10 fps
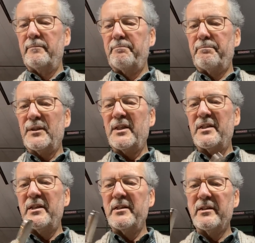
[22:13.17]
But this
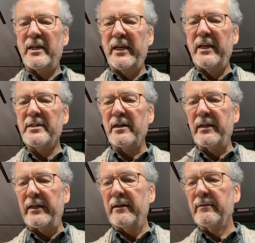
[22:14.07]
is
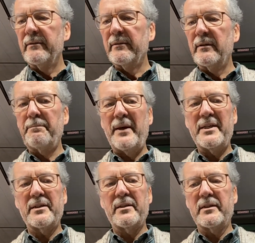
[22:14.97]
easily the
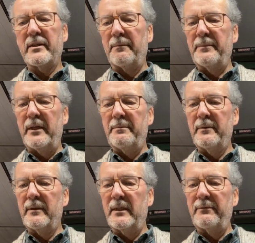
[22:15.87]
best stub nib
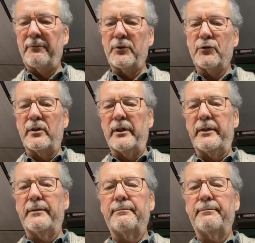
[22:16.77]
I've ever tried.